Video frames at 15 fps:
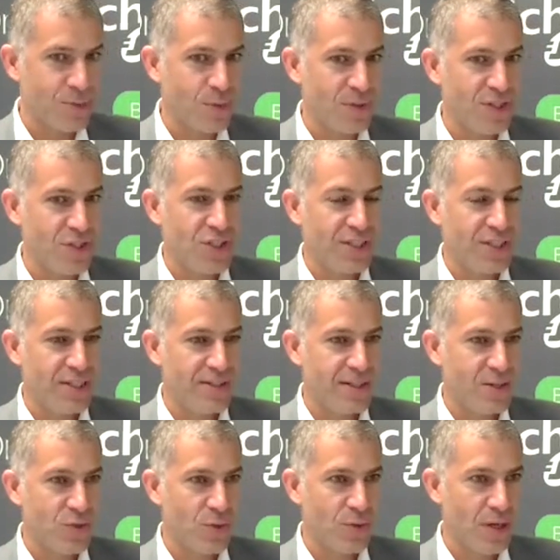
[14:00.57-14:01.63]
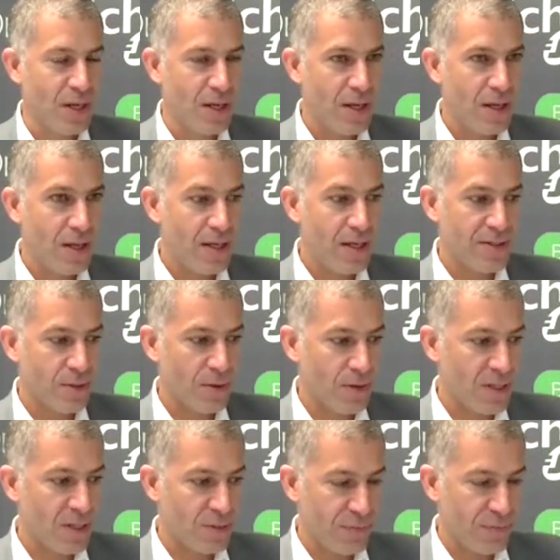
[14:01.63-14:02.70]
the digitization is
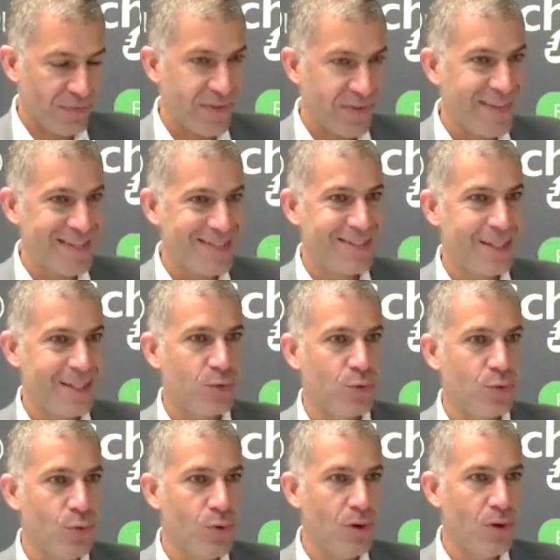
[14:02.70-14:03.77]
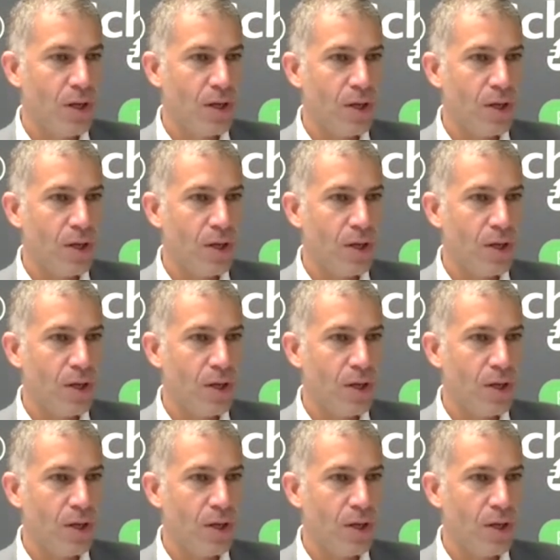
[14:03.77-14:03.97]
a fantastic tool